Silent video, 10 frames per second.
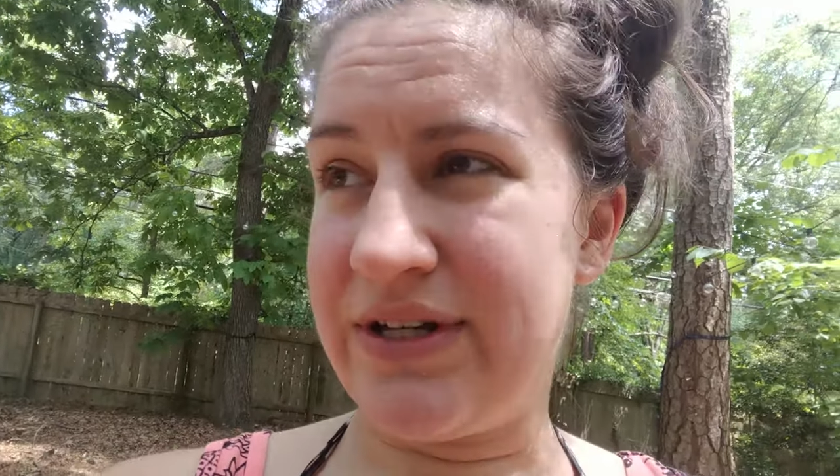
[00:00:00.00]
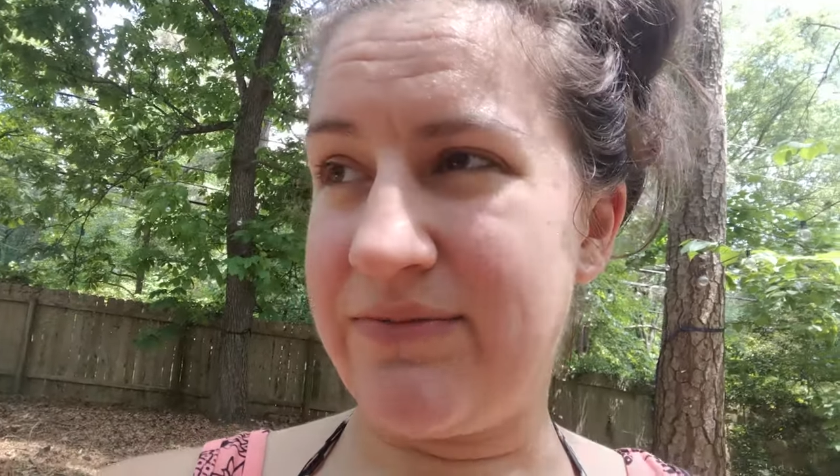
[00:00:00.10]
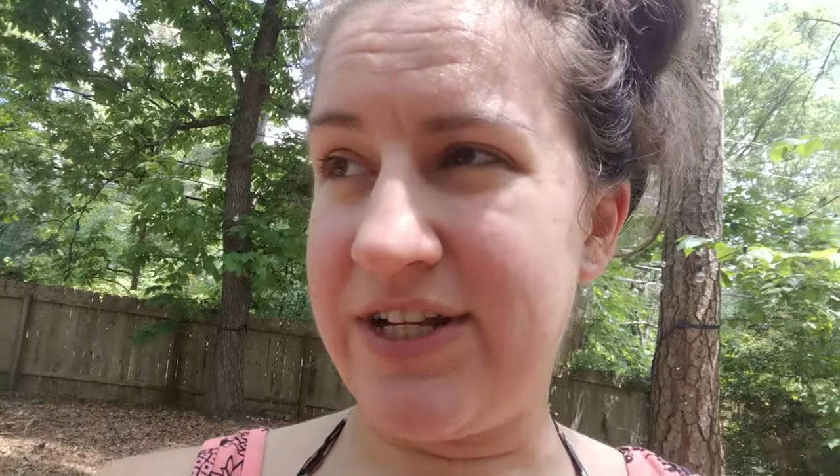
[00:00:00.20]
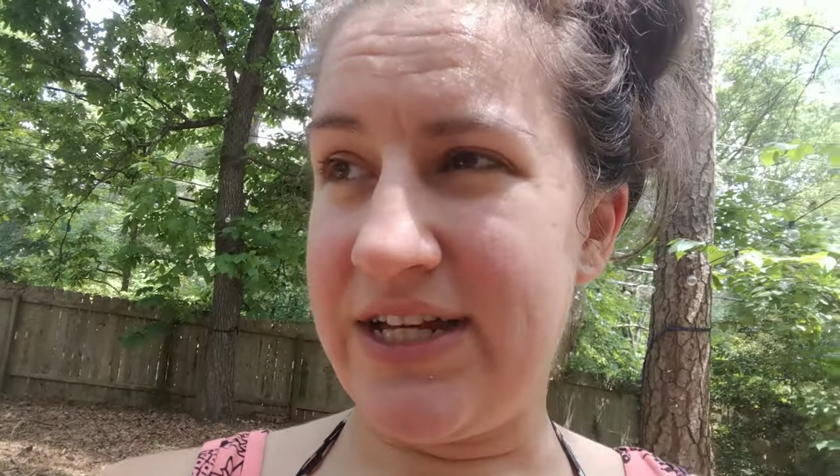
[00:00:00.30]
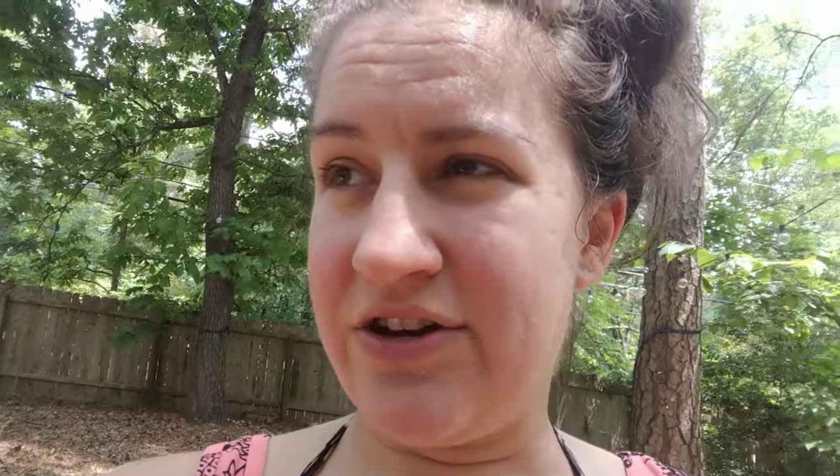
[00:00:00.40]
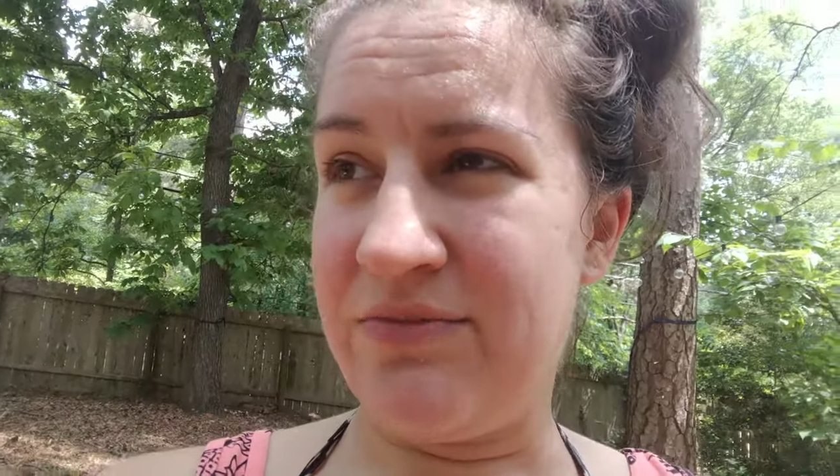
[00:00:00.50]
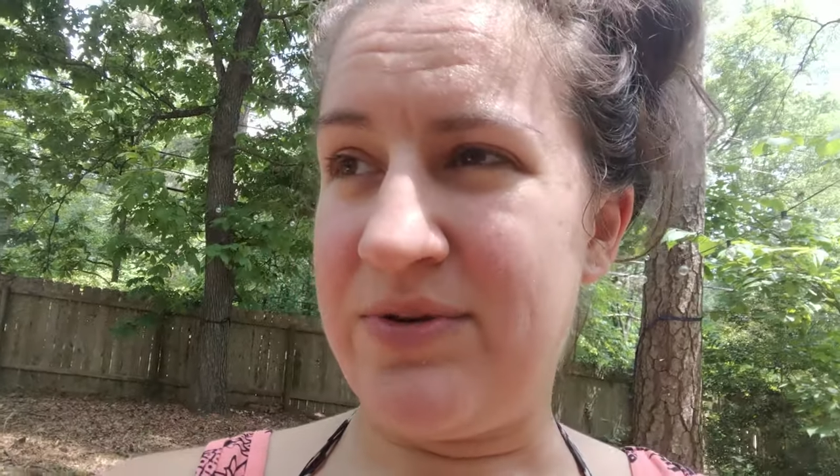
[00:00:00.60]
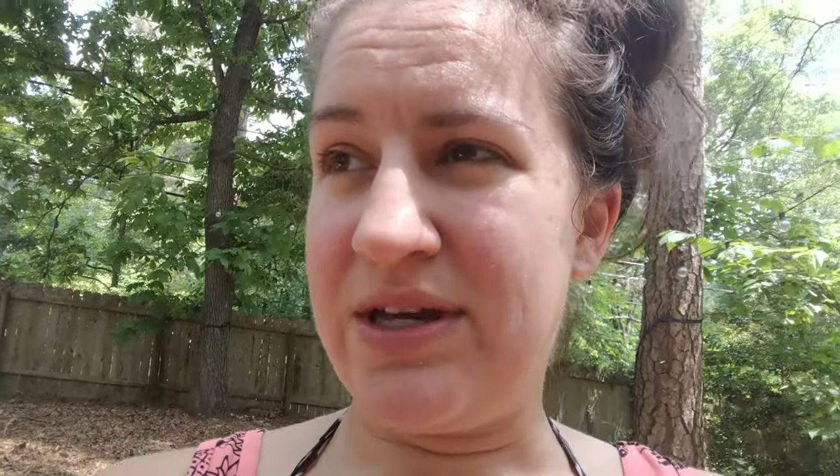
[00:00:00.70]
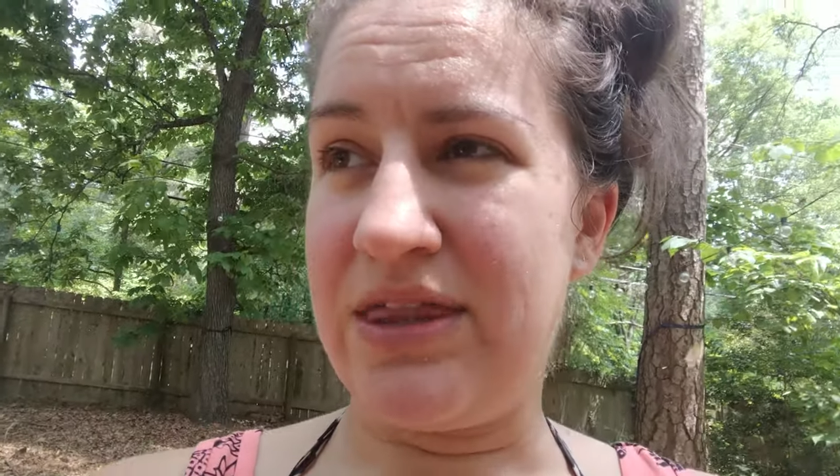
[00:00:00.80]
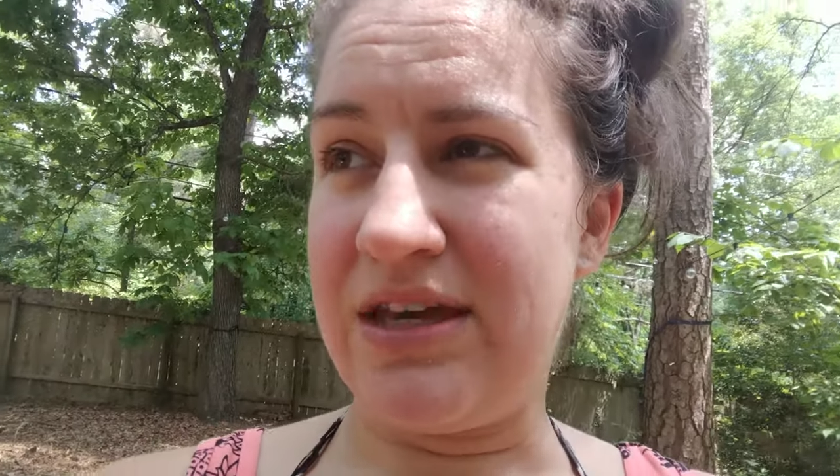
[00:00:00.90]
so I'm really
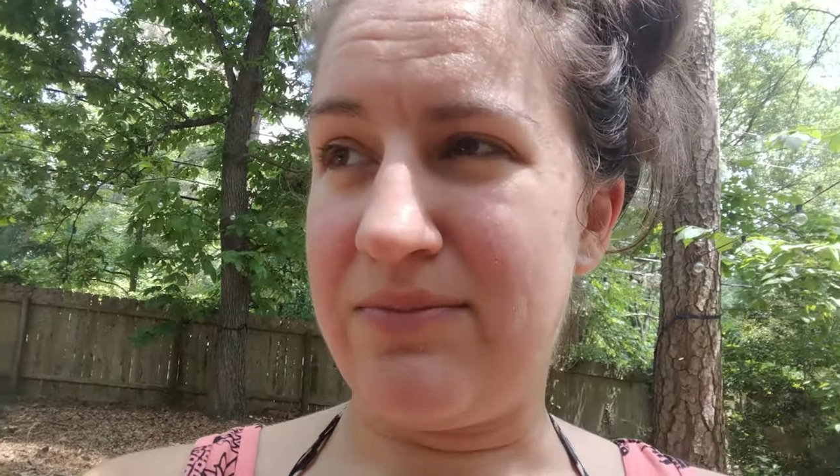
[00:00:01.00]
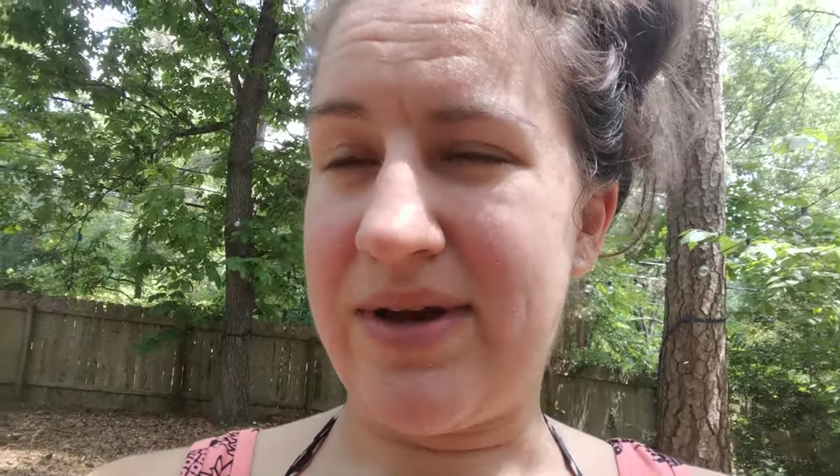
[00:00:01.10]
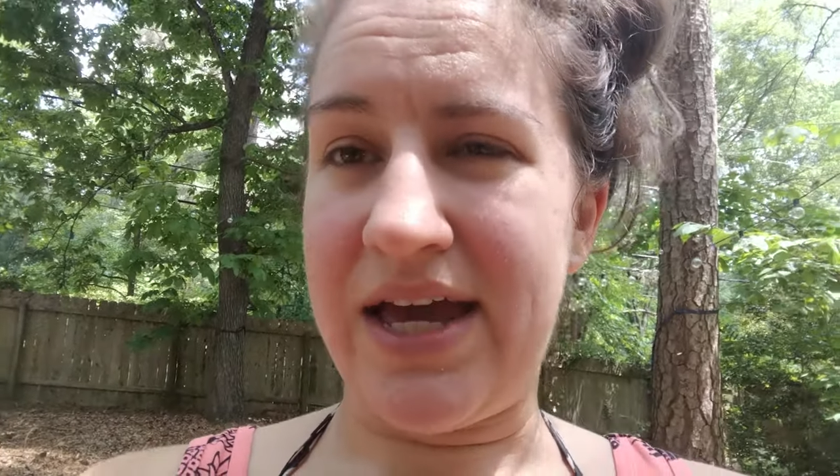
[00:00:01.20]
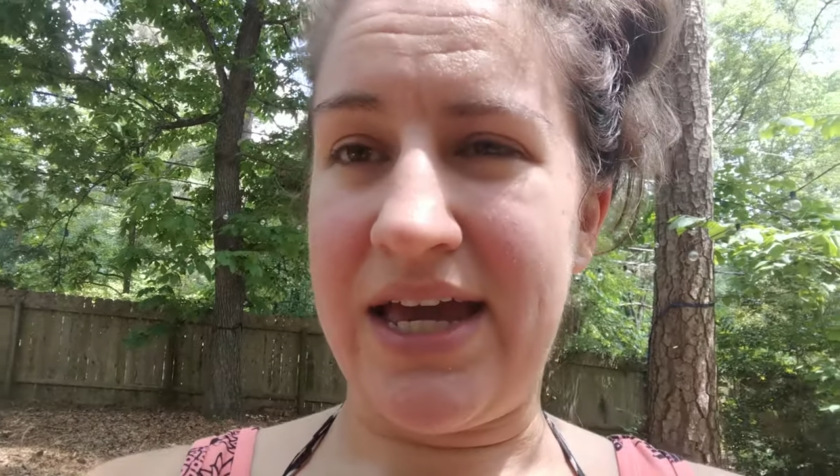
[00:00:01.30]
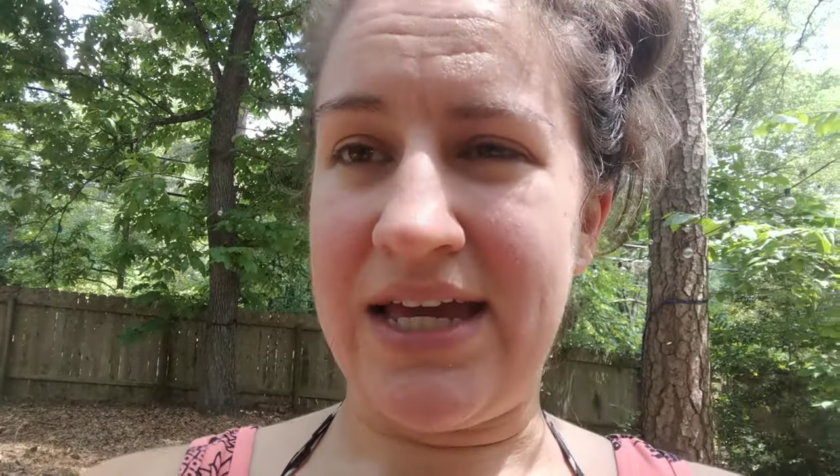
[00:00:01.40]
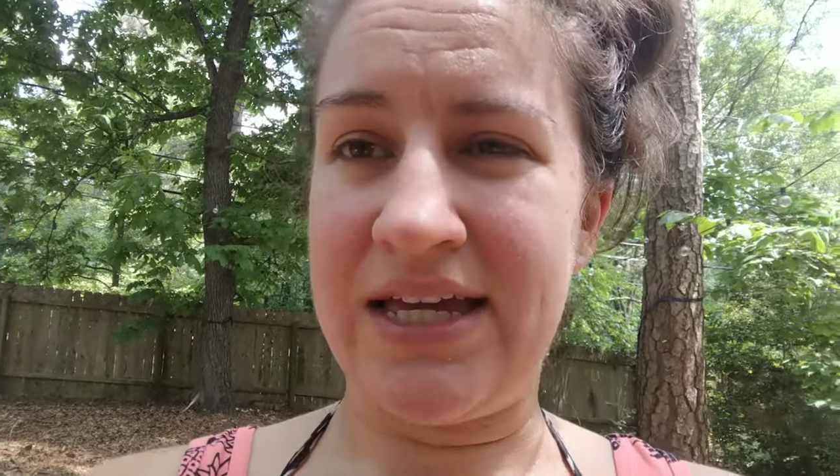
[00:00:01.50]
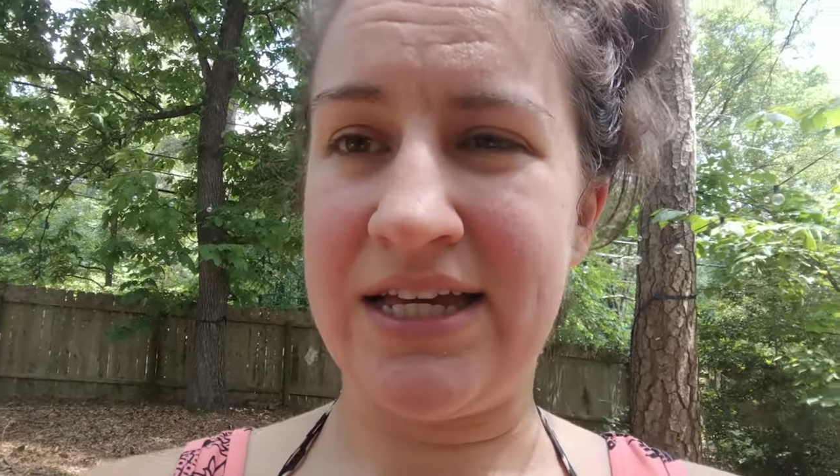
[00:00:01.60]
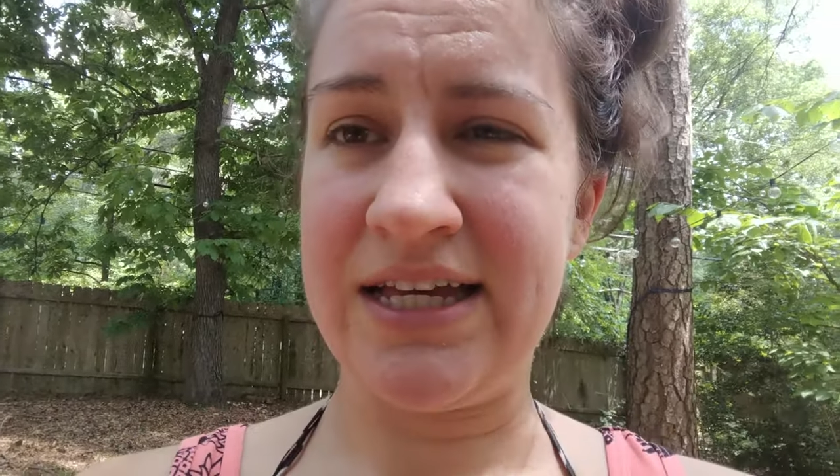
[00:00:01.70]
hoping that my...